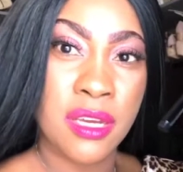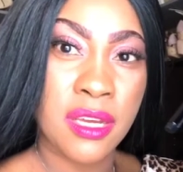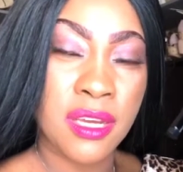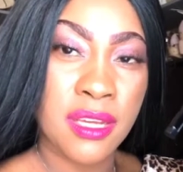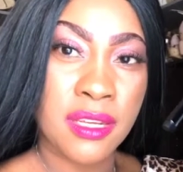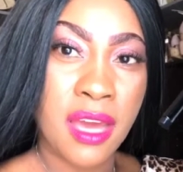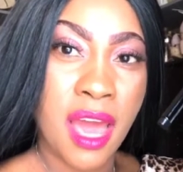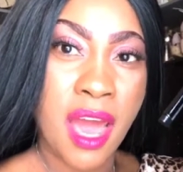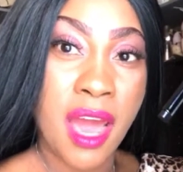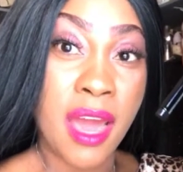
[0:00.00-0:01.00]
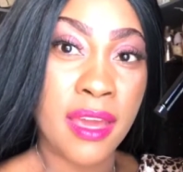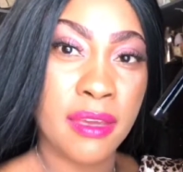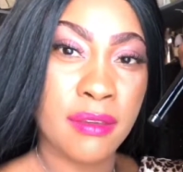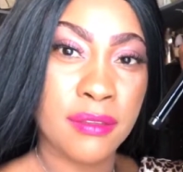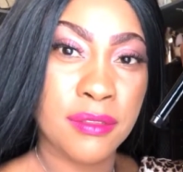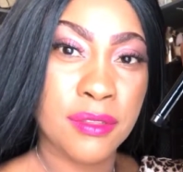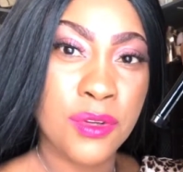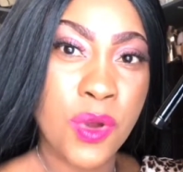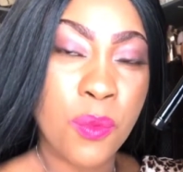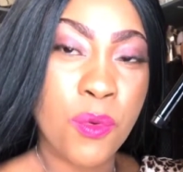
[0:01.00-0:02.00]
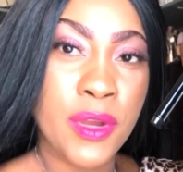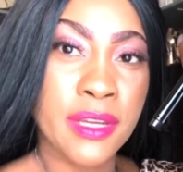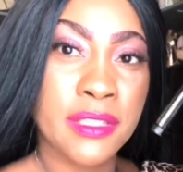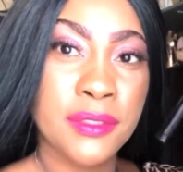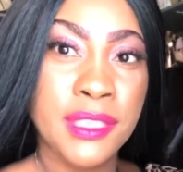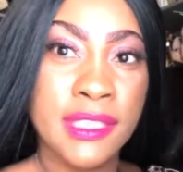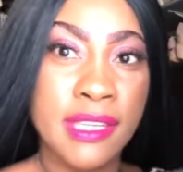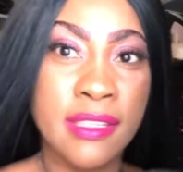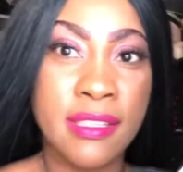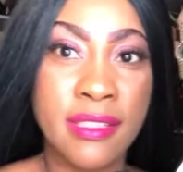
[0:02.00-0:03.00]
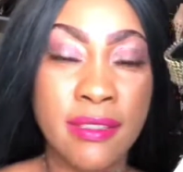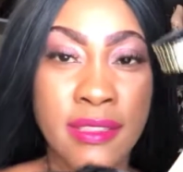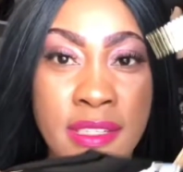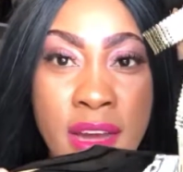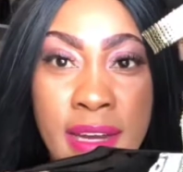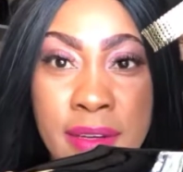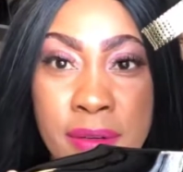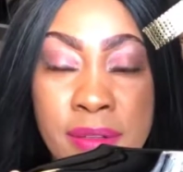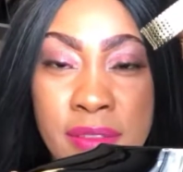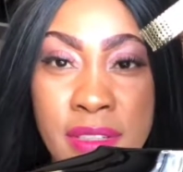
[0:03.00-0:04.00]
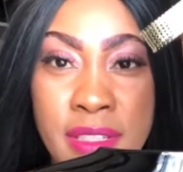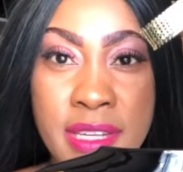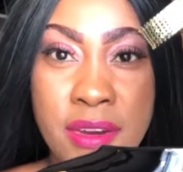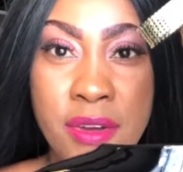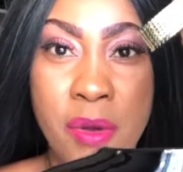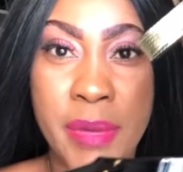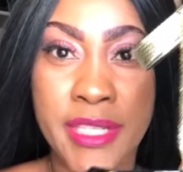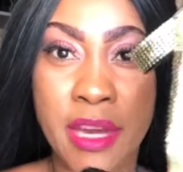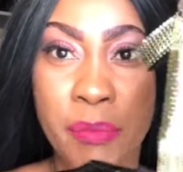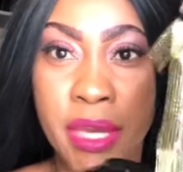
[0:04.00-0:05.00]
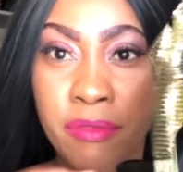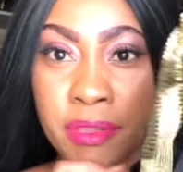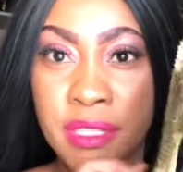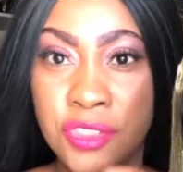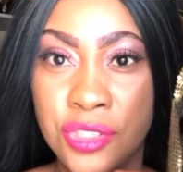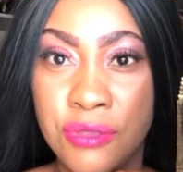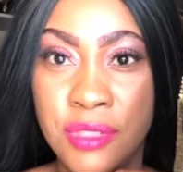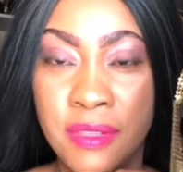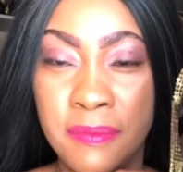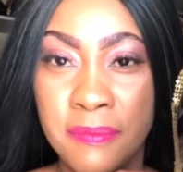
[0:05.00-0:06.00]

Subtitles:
and I will include it in the title and you how much I paid for these shoes.